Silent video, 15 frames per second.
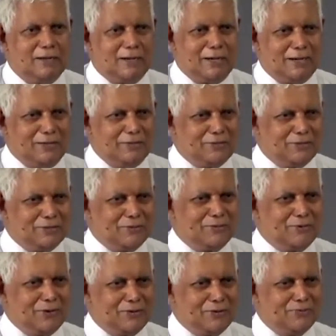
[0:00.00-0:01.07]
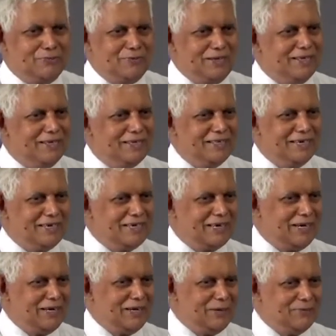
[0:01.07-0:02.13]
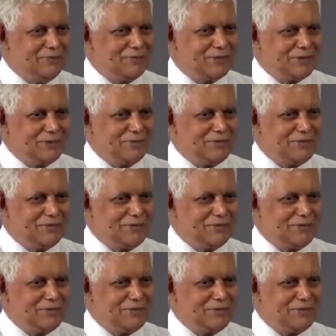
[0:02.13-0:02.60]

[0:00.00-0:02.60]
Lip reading: I sort of got the feeling that I have sort of